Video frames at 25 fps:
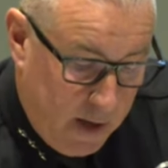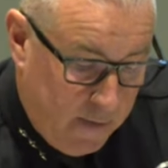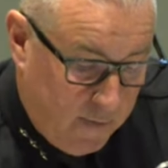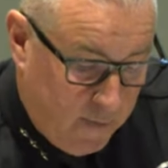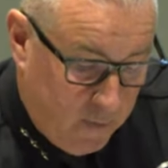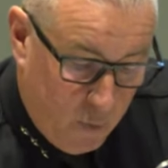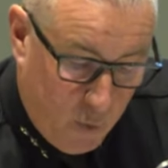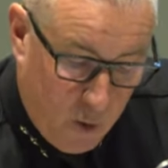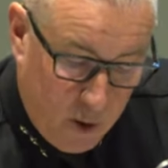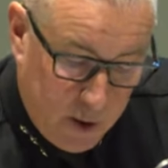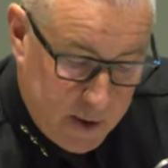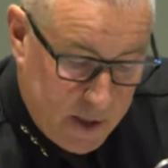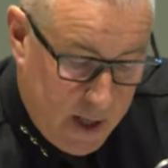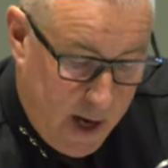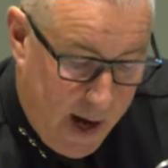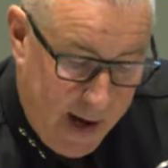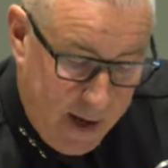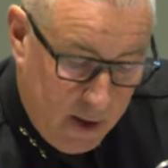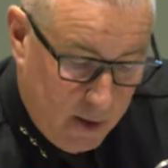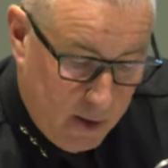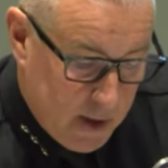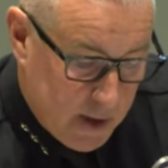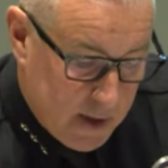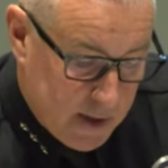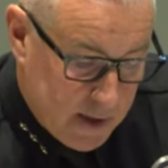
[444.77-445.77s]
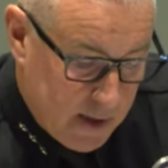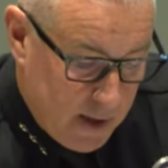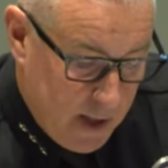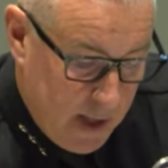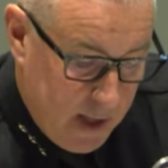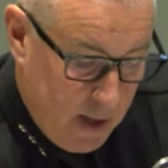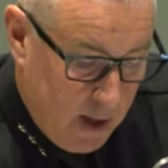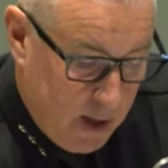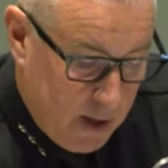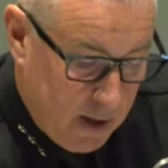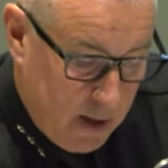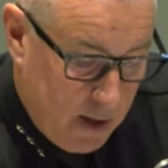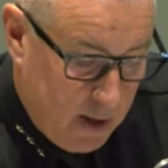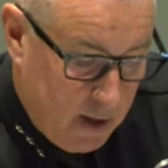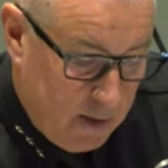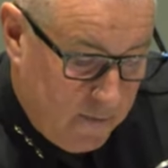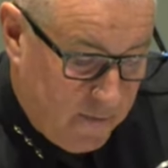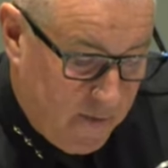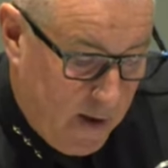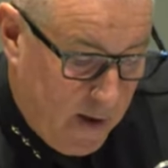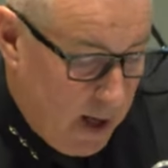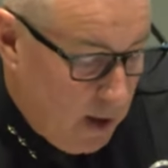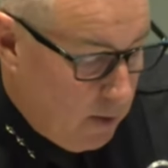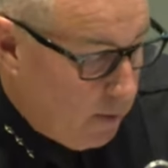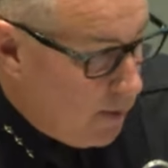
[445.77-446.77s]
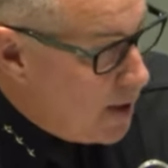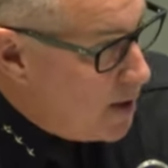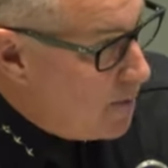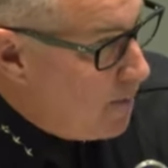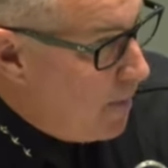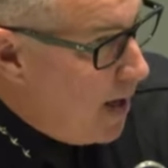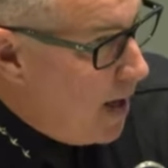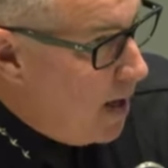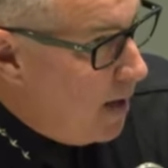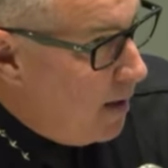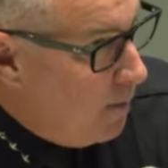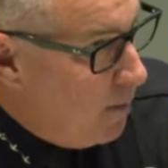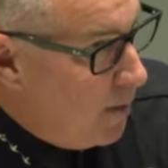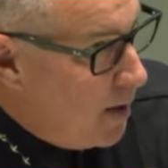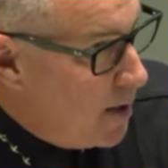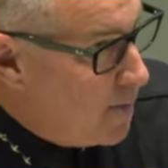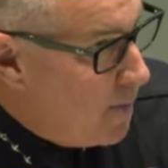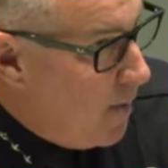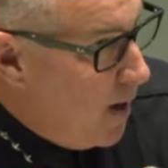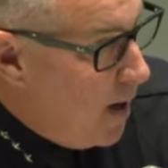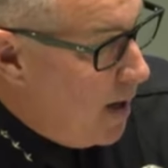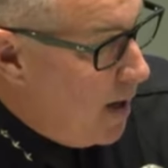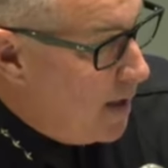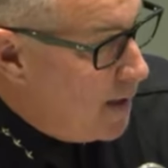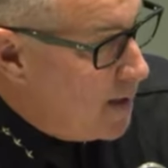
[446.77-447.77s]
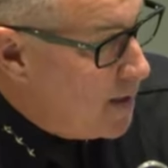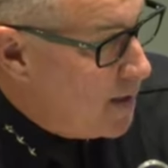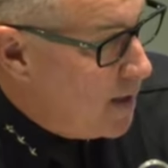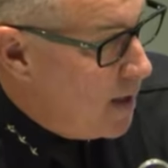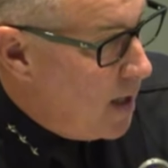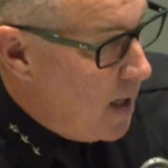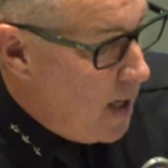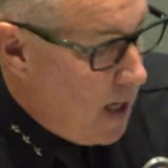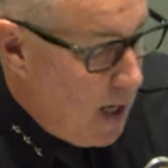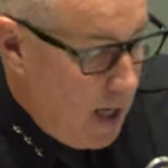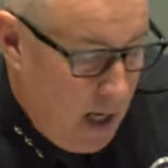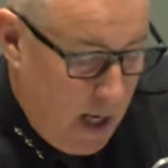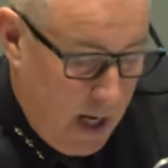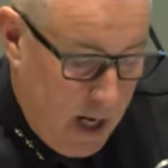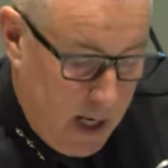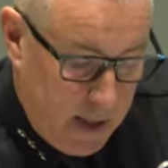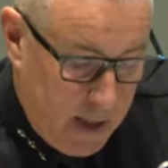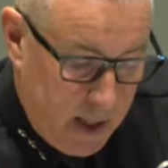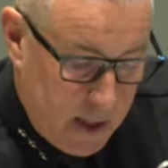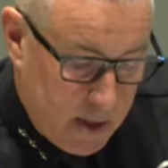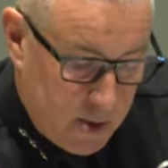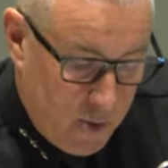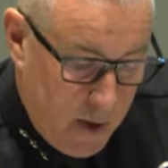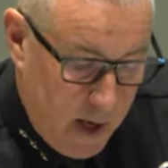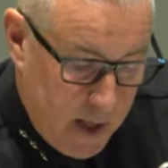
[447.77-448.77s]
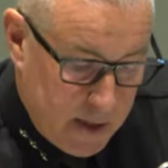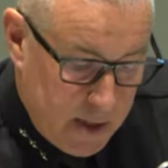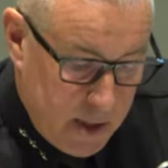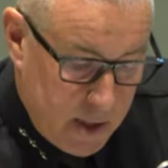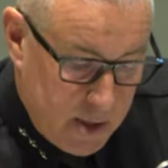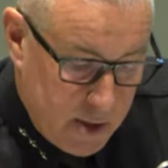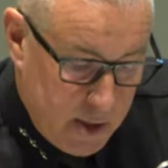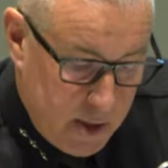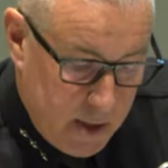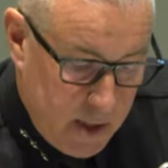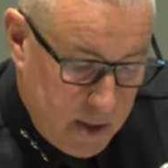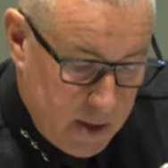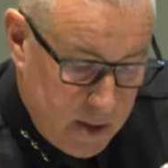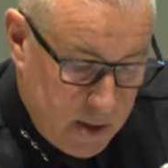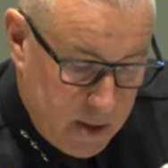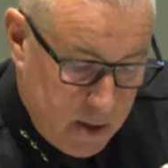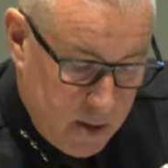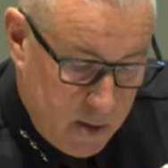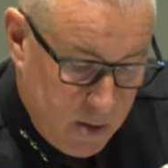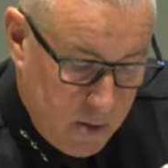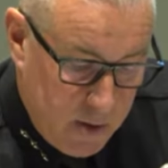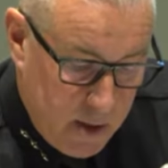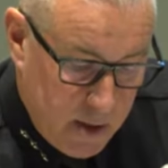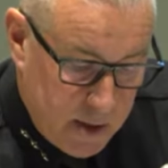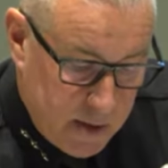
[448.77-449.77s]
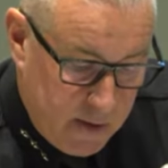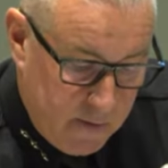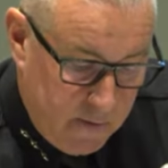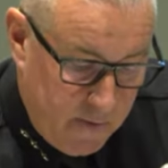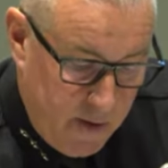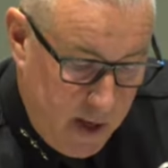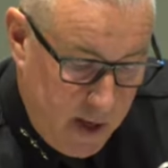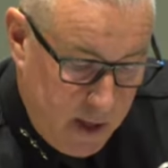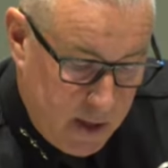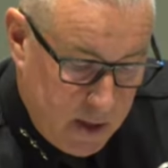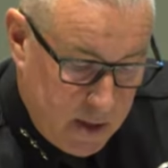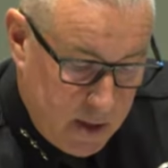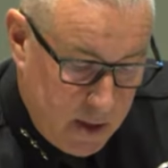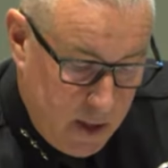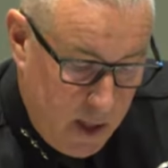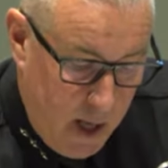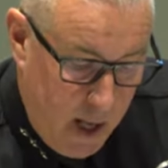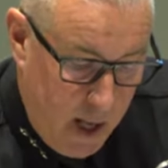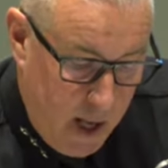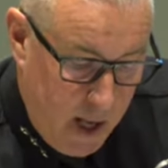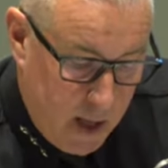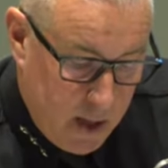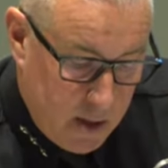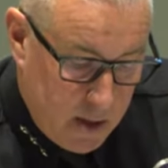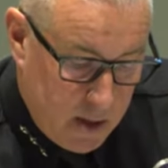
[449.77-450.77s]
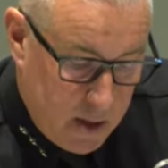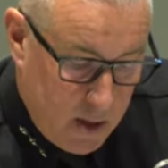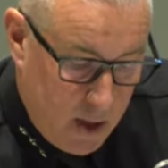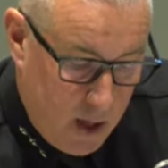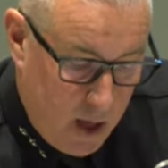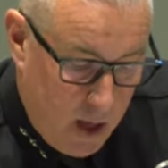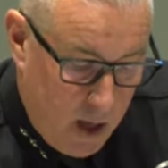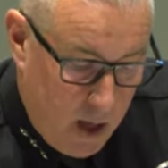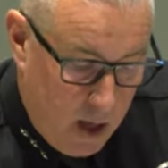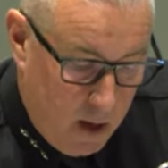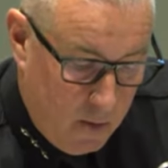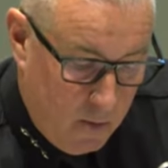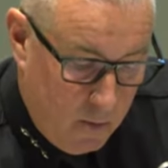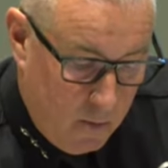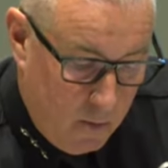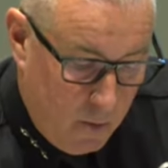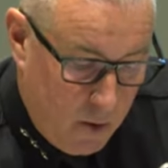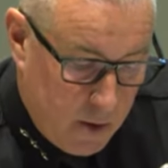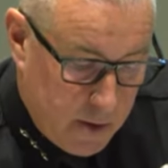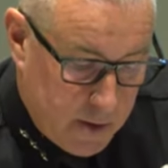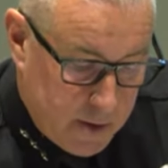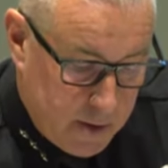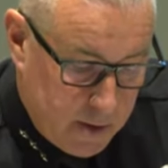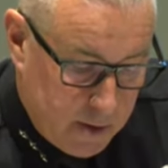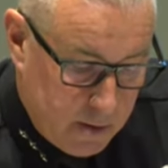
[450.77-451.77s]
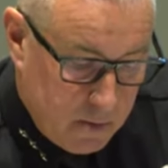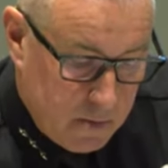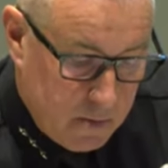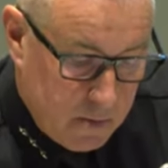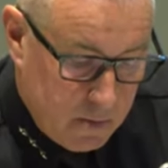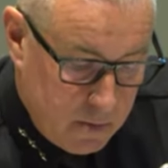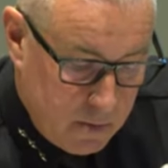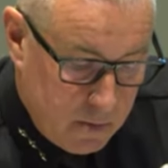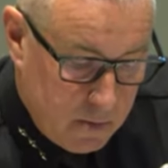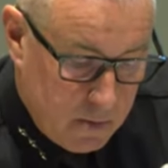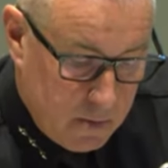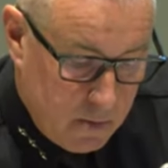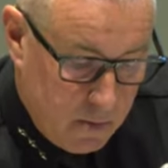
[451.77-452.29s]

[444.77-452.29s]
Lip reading: They've worked tirelessly on the fire response and then transitioned into this event, and was